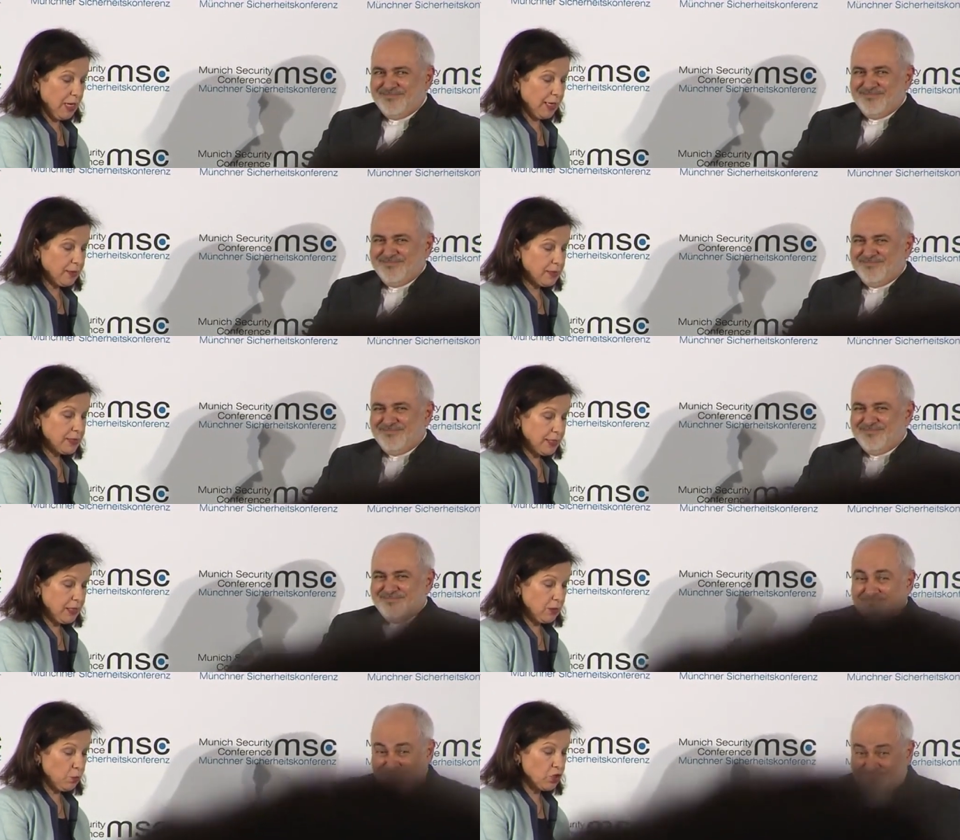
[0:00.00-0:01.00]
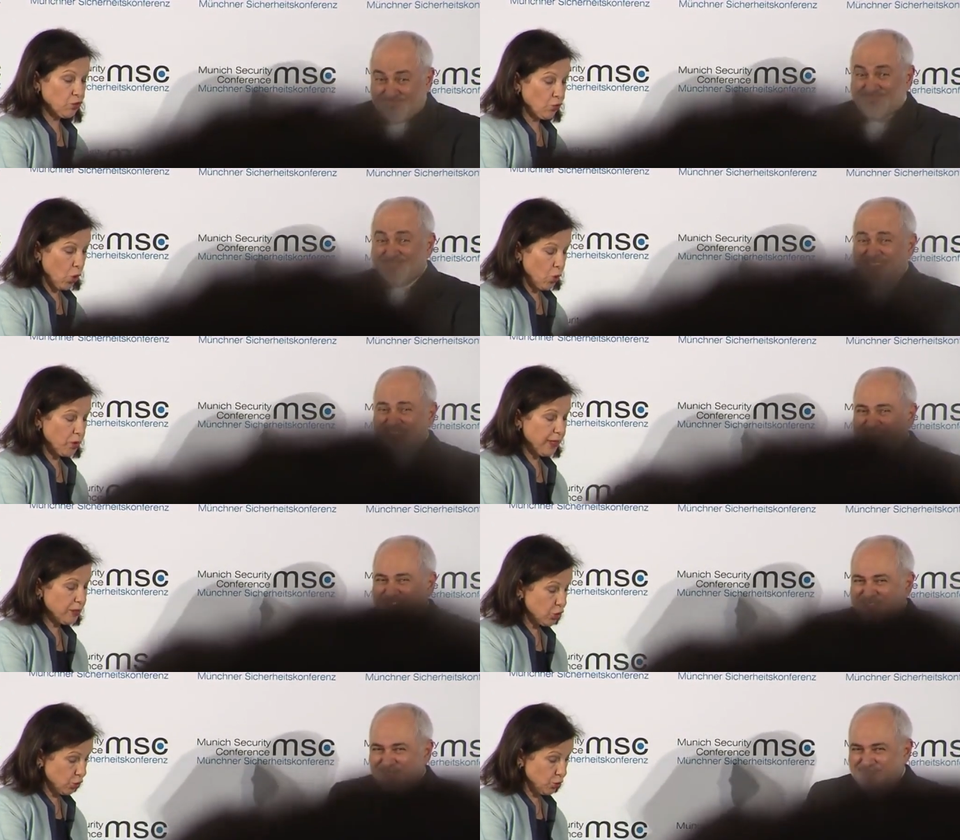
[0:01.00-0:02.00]
Speaker 1: Let us see which road they
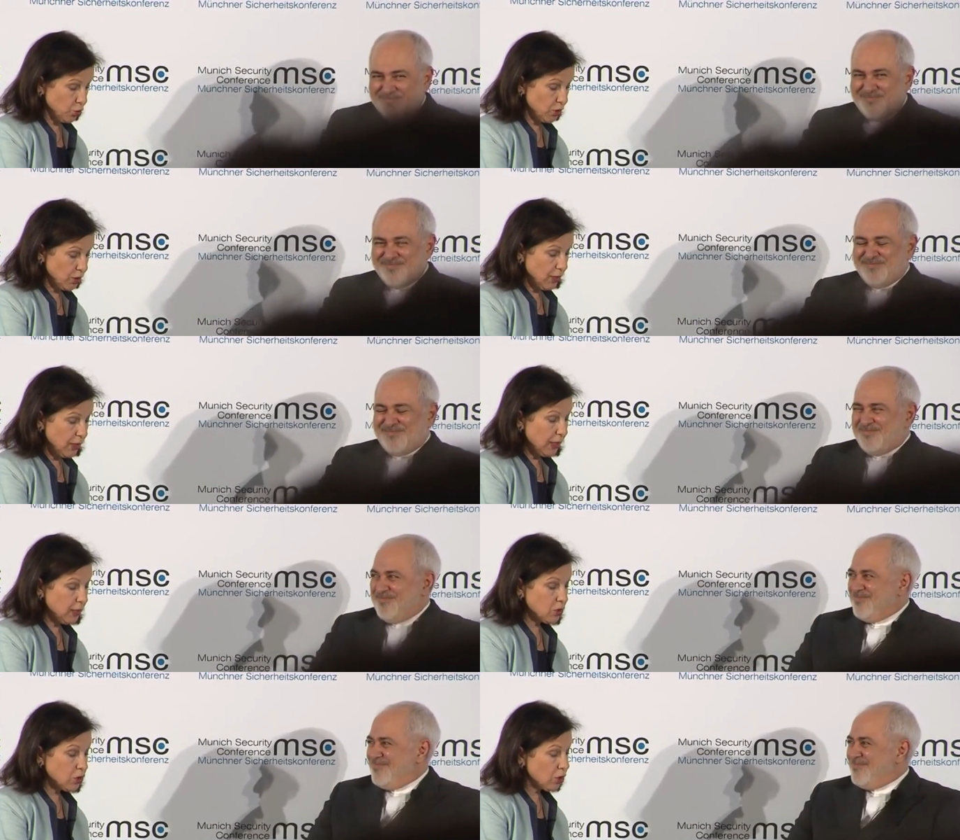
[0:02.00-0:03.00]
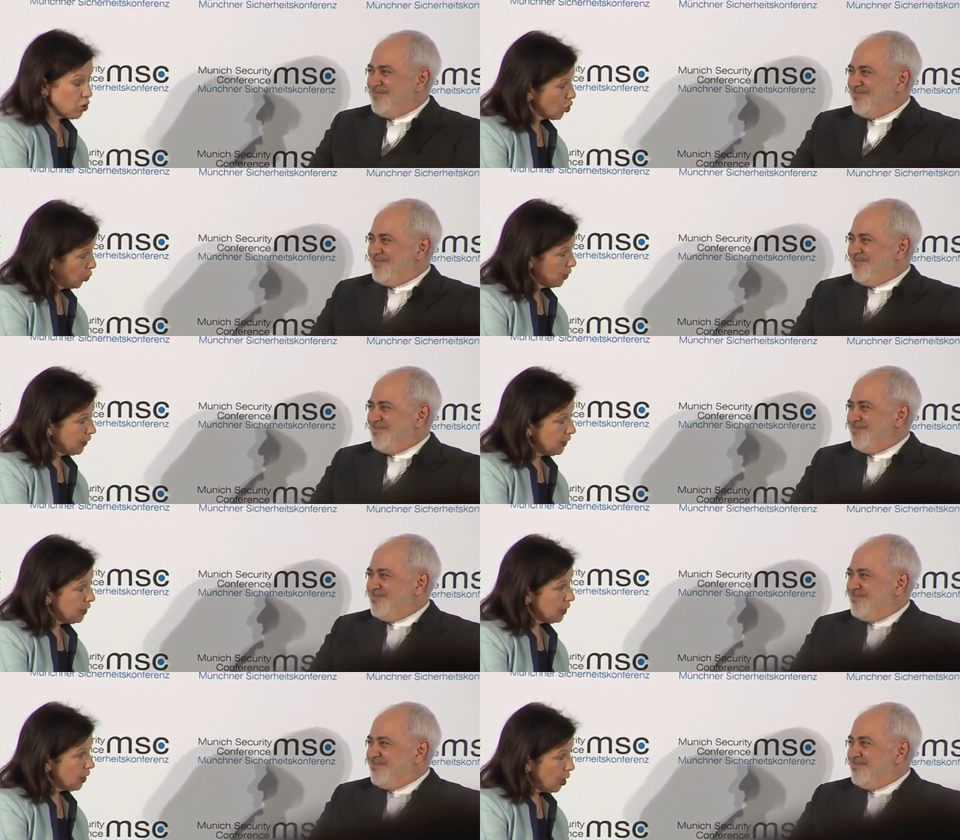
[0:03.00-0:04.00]
choose. It is
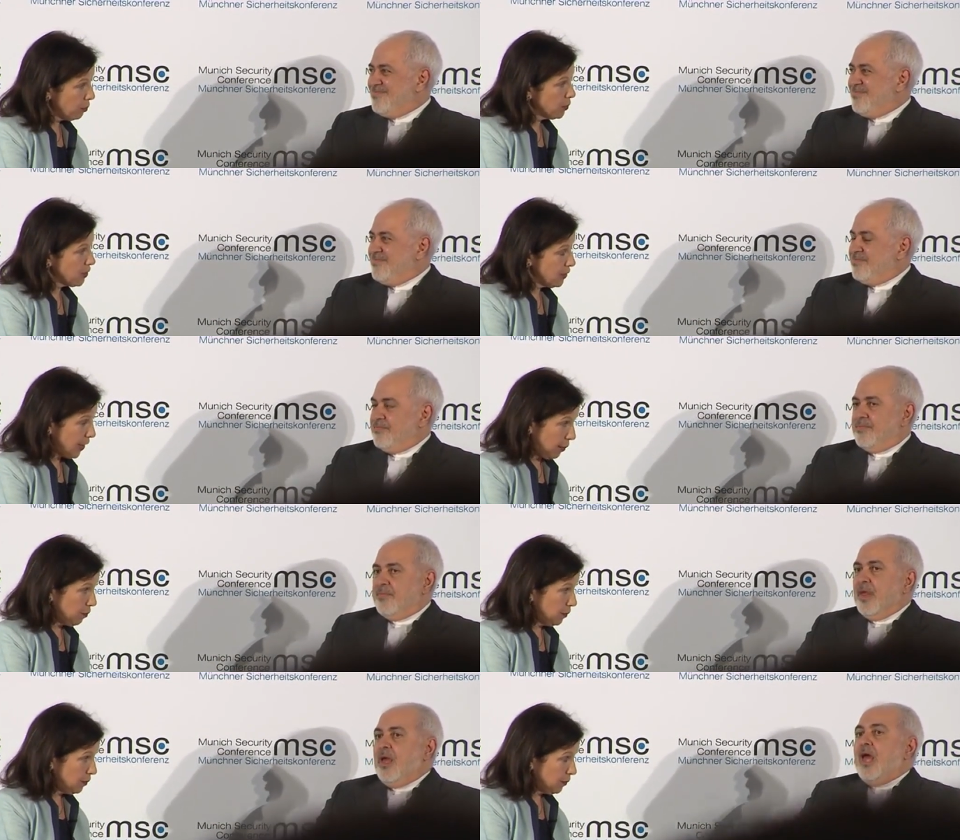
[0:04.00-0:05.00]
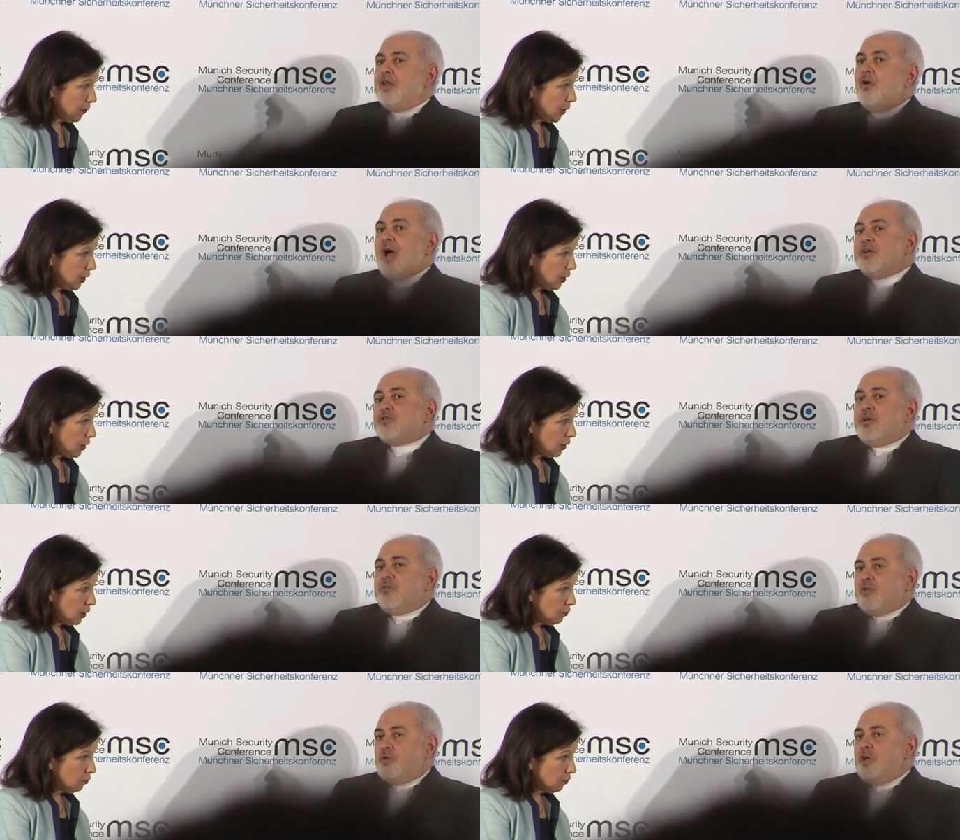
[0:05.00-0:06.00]
totally up to them.
Speaker 2: No, actually,
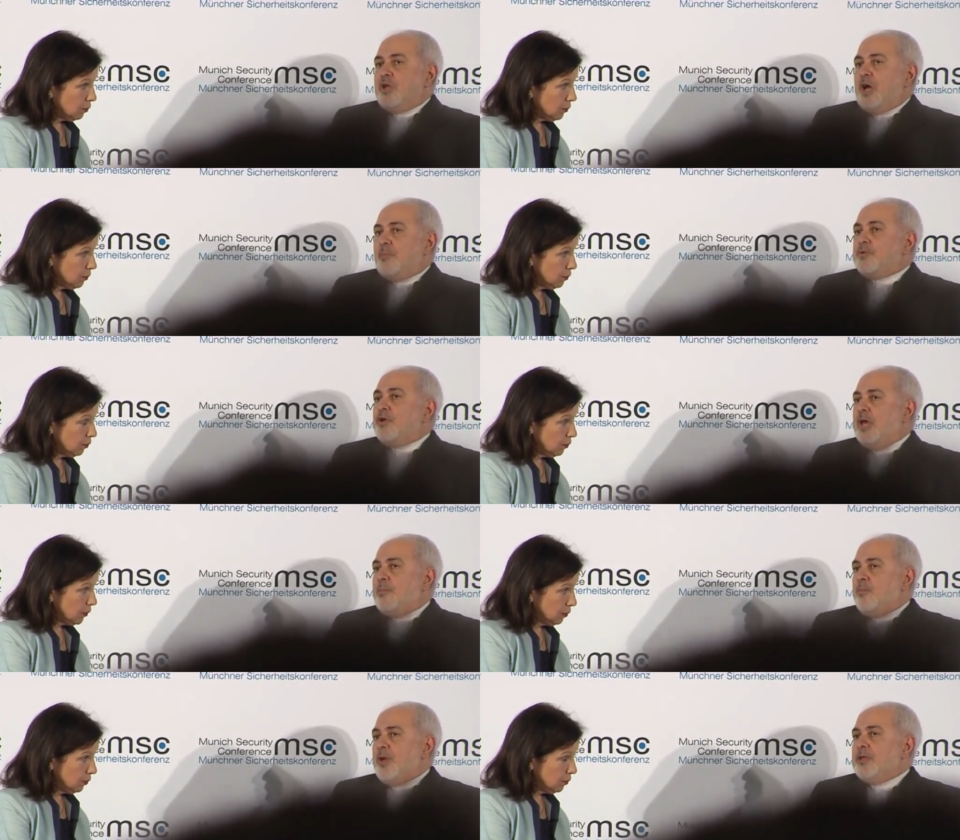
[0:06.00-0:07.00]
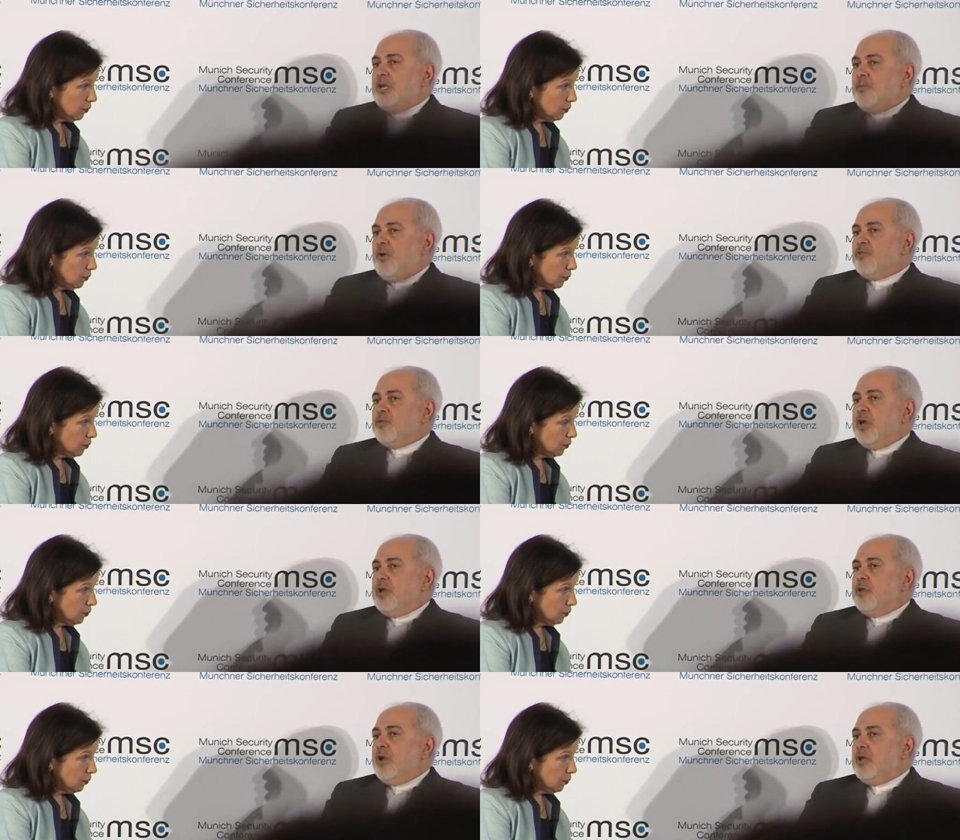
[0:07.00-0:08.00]
it's totally up to him whether he wants to
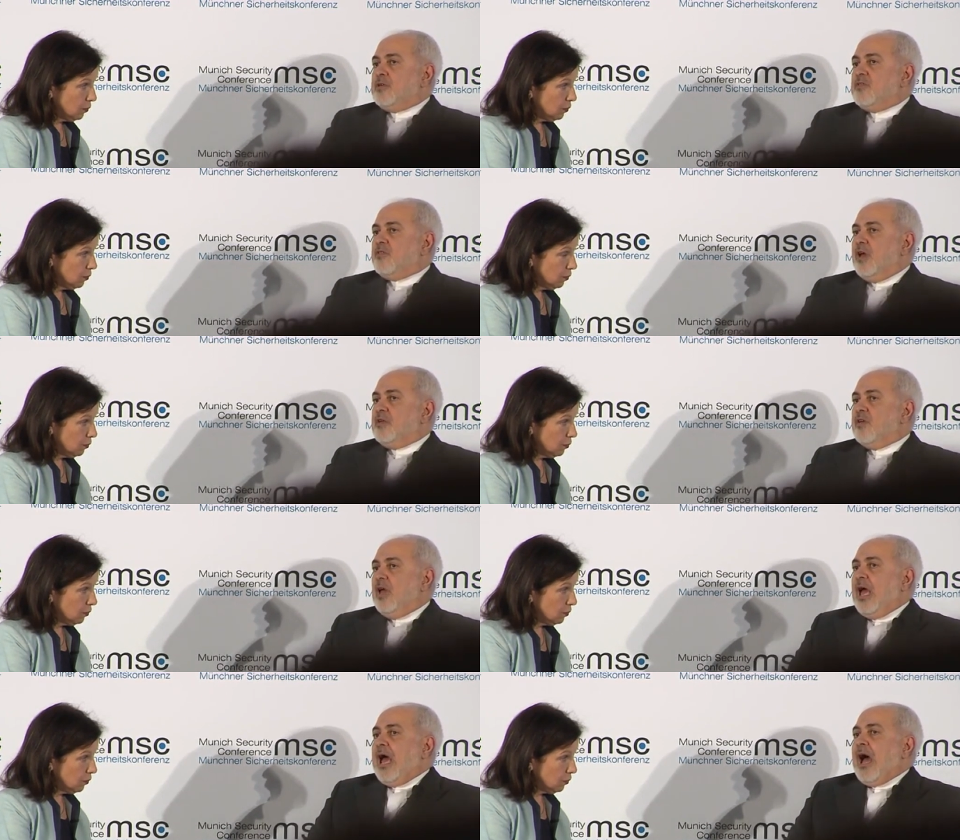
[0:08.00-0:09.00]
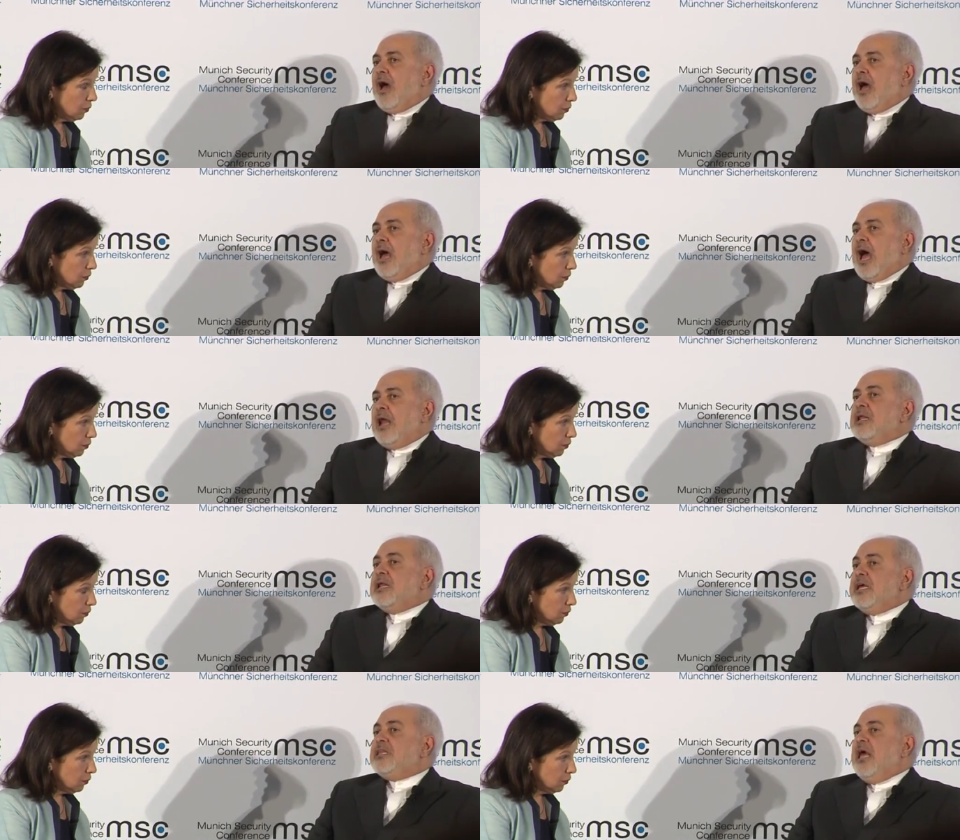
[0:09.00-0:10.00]
take the United States uh, and
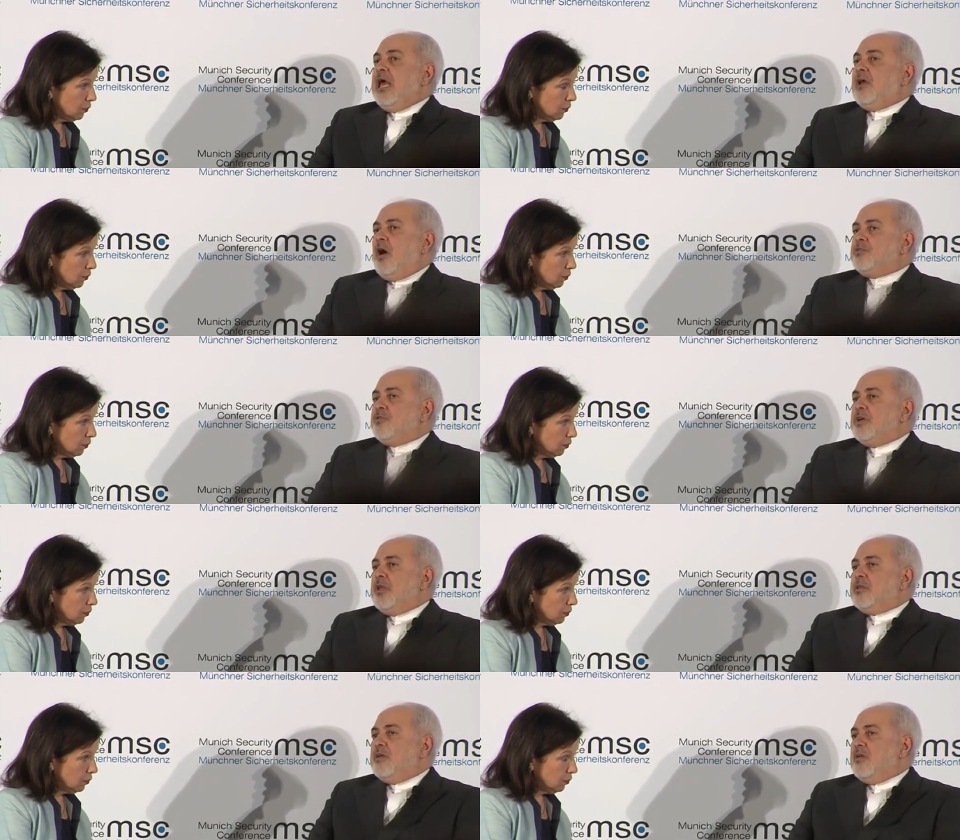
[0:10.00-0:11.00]
lead a country that